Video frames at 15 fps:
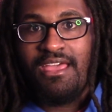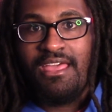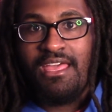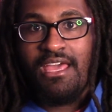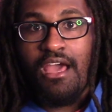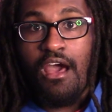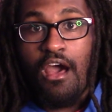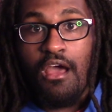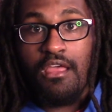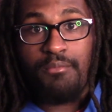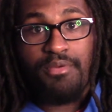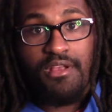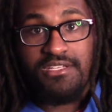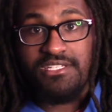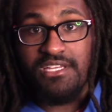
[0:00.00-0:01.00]

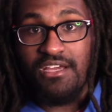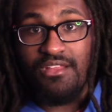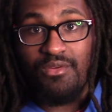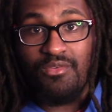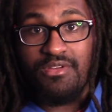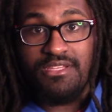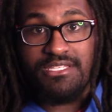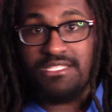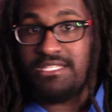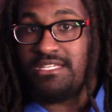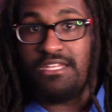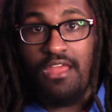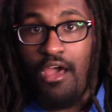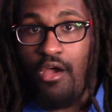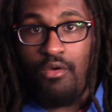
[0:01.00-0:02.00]
Compared to the other ones,
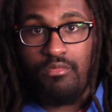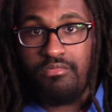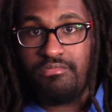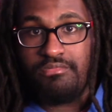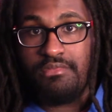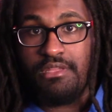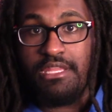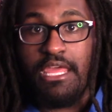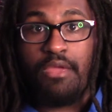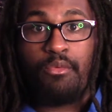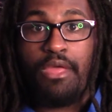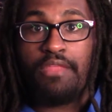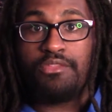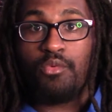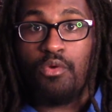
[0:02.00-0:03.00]
no. They
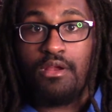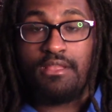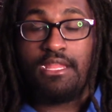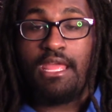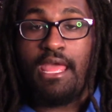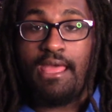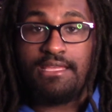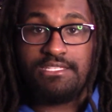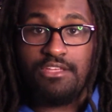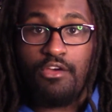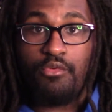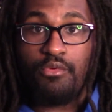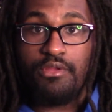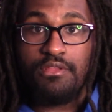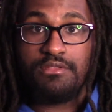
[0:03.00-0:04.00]
would have to work their ass
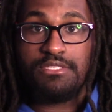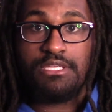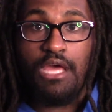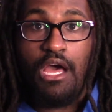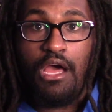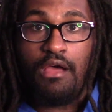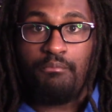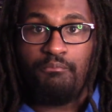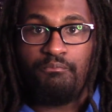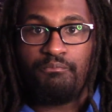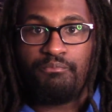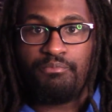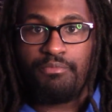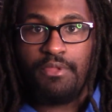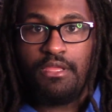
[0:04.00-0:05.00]
off with
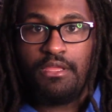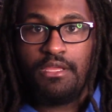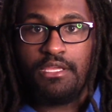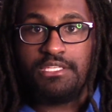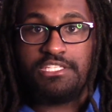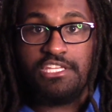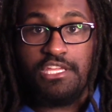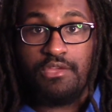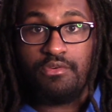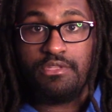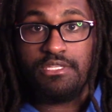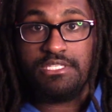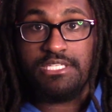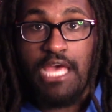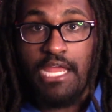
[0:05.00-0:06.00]

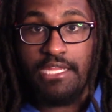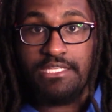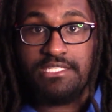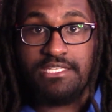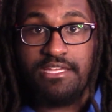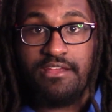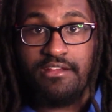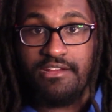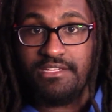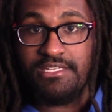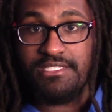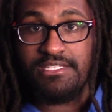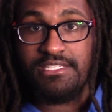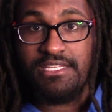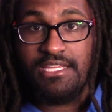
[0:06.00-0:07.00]
continuing the Sonic
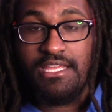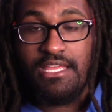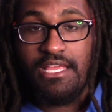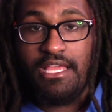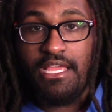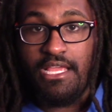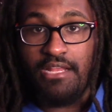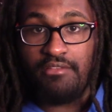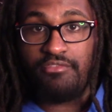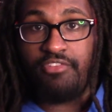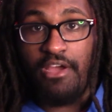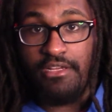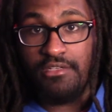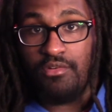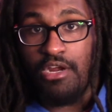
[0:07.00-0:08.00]
series and
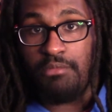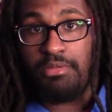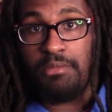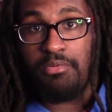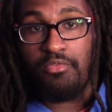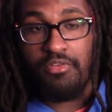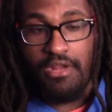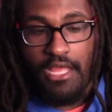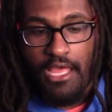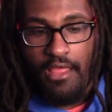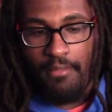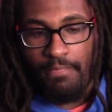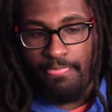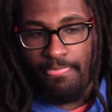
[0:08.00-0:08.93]
finding the right people for that.